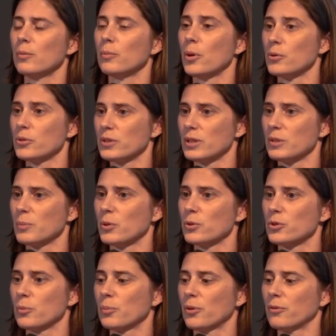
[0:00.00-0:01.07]

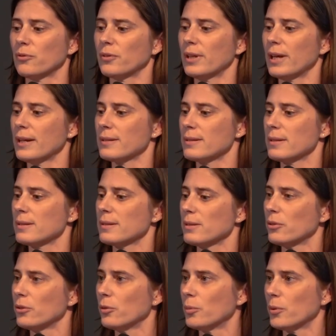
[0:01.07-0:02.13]
post-exposure prophylaxis
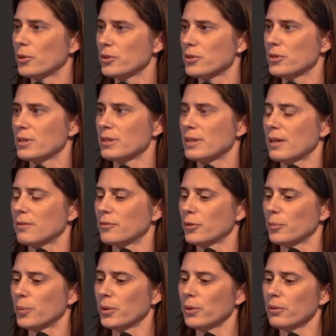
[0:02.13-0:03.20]
in newborns just
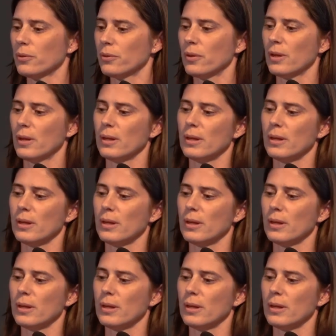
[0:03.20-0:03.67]
after birth,